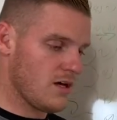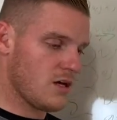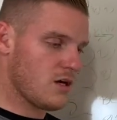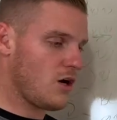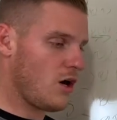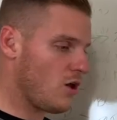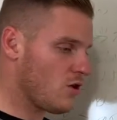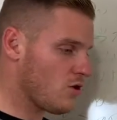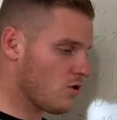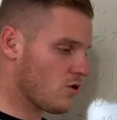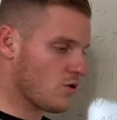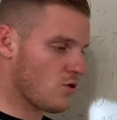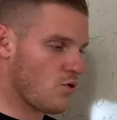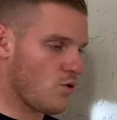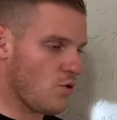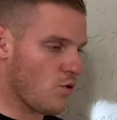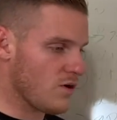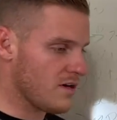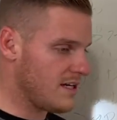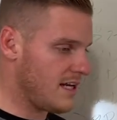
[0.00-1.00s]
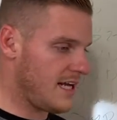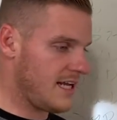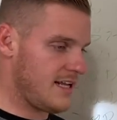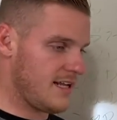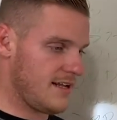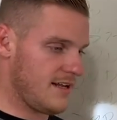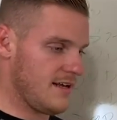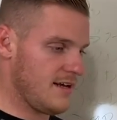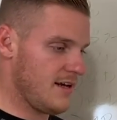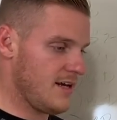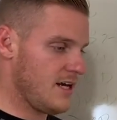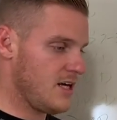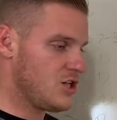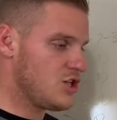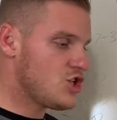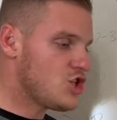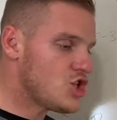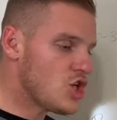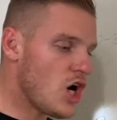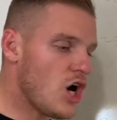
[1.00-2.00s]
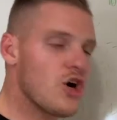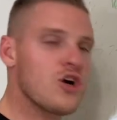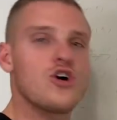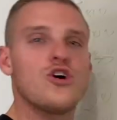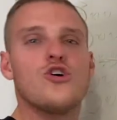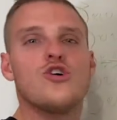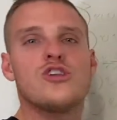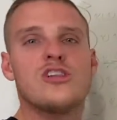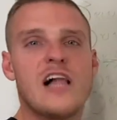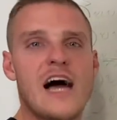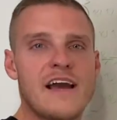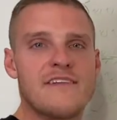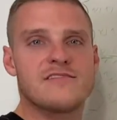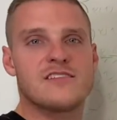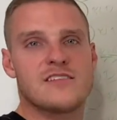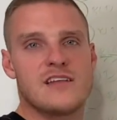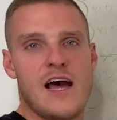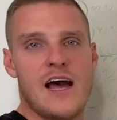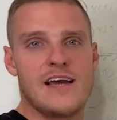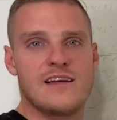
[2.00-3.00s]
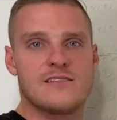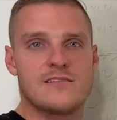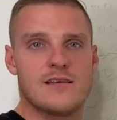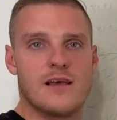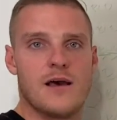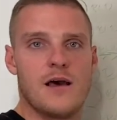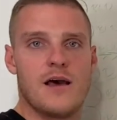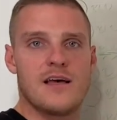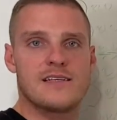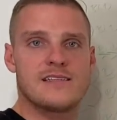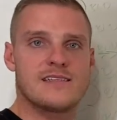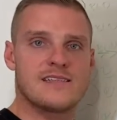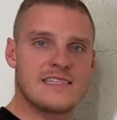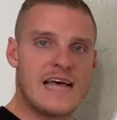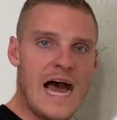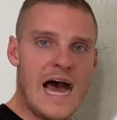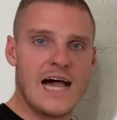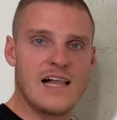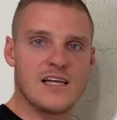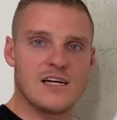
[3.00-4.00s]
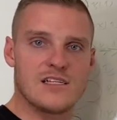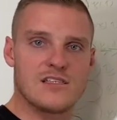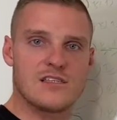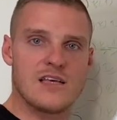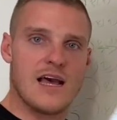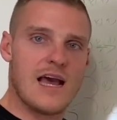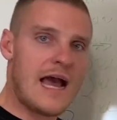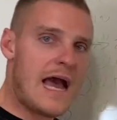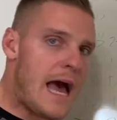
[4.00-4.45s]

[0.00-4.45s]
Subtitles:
color coordinated, jungle life-size salads.